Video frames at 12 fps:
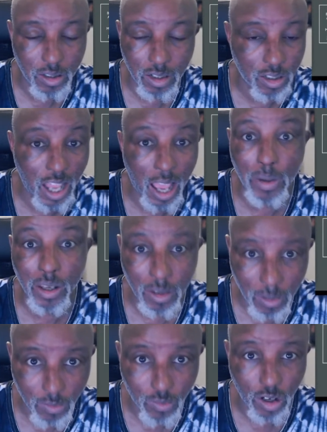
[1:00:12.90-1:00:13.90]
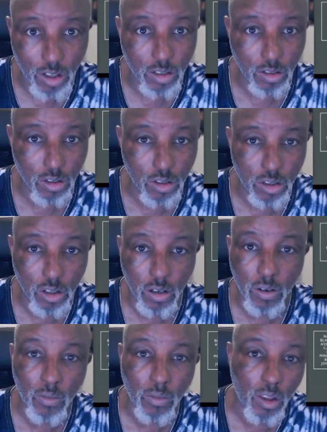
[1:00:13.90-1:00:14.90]
damning as far as I'm concerned
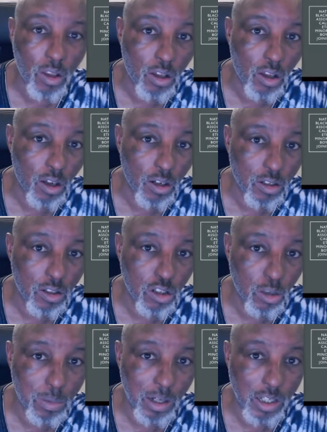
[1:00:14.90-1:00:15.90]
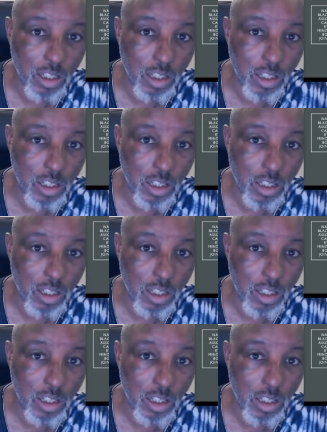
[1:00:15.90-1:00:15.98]
to the police,